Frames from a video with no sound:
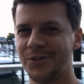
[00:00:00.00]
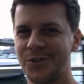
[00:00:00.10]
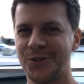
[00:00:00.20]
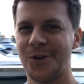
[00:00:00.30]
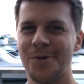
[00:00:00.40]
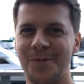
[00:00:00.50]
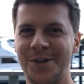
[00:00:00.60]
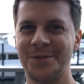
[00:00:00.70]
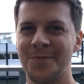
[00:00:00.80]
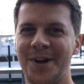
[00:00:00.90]
There's so
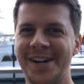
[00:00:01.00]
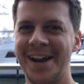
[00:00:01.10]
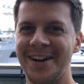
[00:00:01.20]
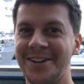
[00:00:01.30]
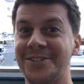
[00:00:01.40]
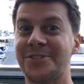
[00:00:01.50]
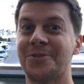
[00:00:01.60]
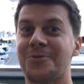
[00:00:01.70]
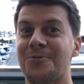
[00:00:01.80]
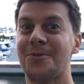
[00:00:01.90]
much money out here. It's
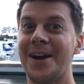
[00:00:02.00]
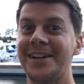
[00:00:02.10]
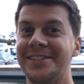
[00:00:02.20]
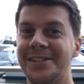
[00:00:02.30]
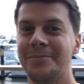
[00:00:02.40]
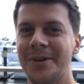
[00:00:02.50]
crazy.